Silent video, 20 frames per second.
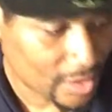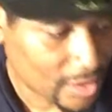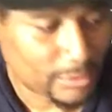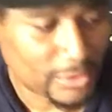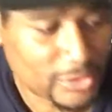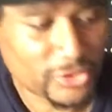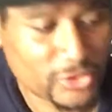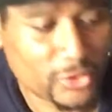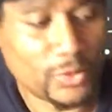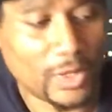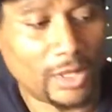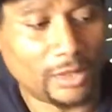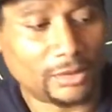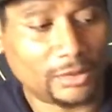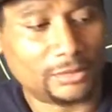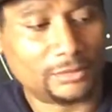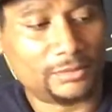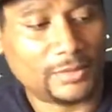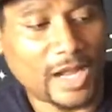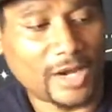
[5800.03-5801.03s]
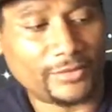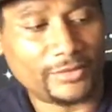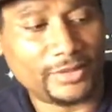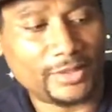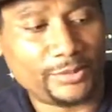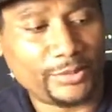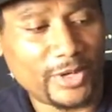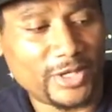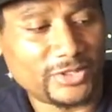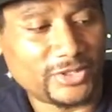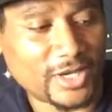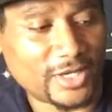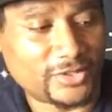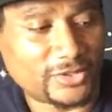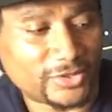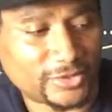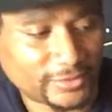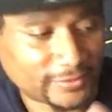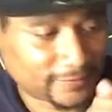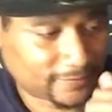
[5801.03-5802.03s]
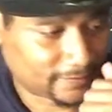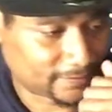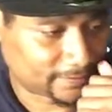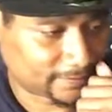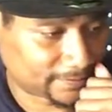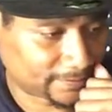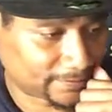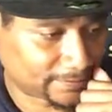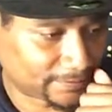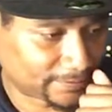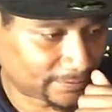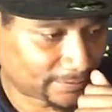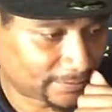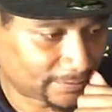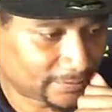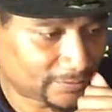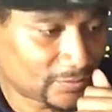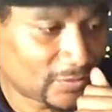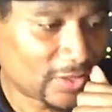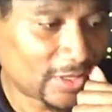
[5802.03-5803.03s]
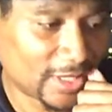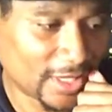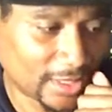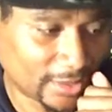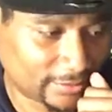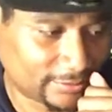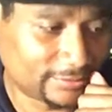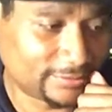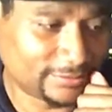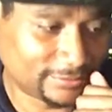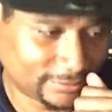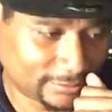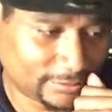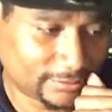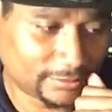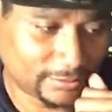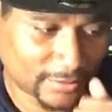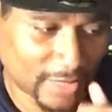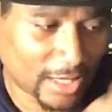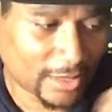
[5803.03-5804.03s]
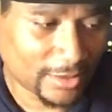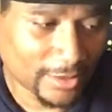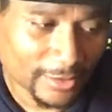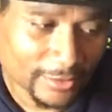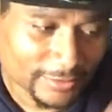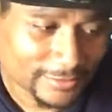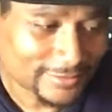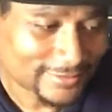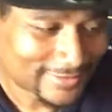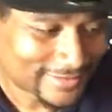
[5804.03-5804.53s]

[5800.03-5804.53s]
but you're welcome. I really appreciate you. Yup, I know.